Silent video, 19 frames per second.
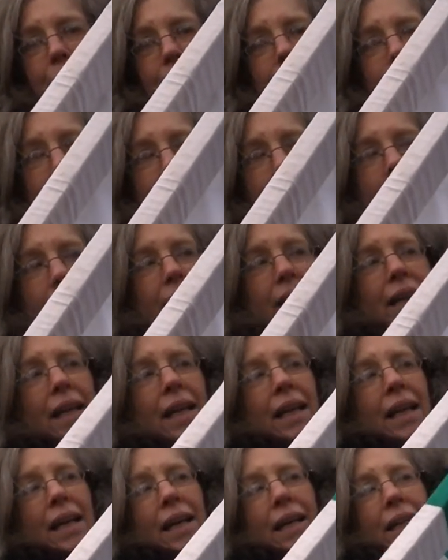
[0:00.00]
Querti.
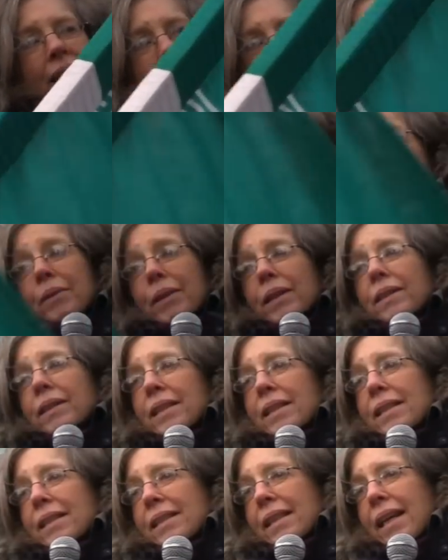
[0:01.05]
And Anton
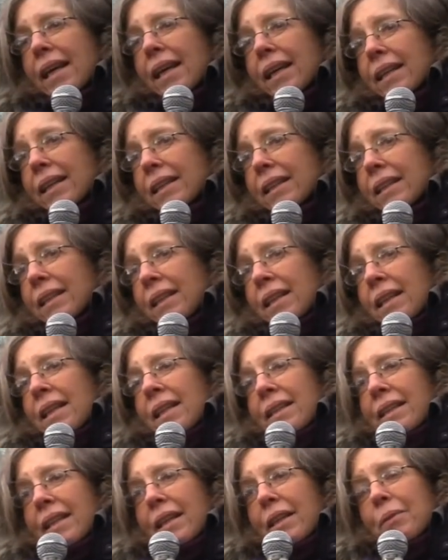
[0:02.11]
Querti said
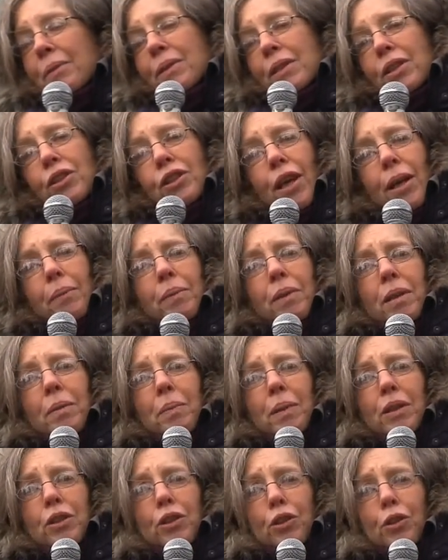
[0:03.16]
that he was ashamed to
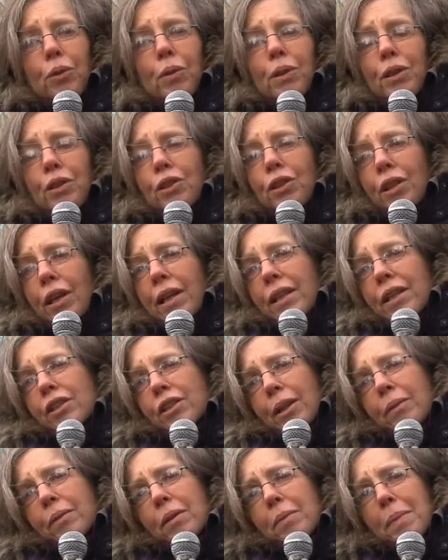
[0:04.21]
be Jewish and
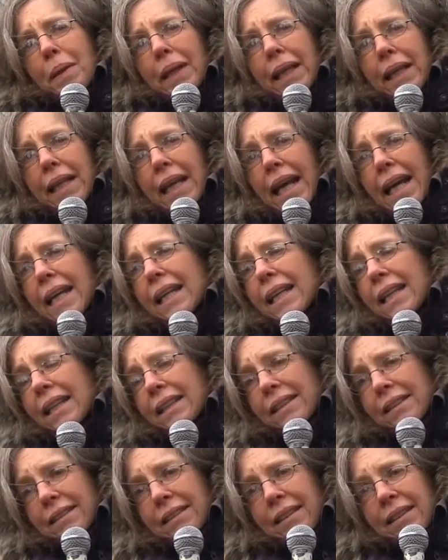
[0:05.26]
ashamed to be
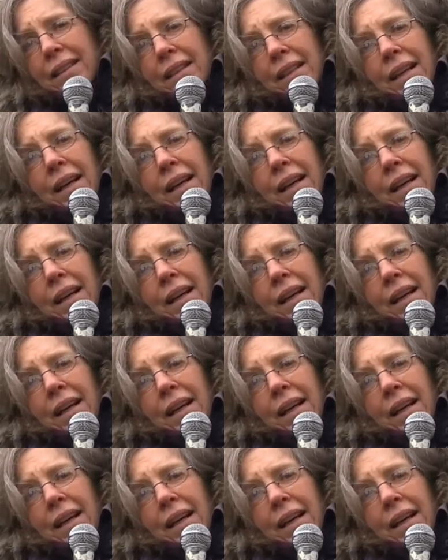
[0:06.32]
Canadian.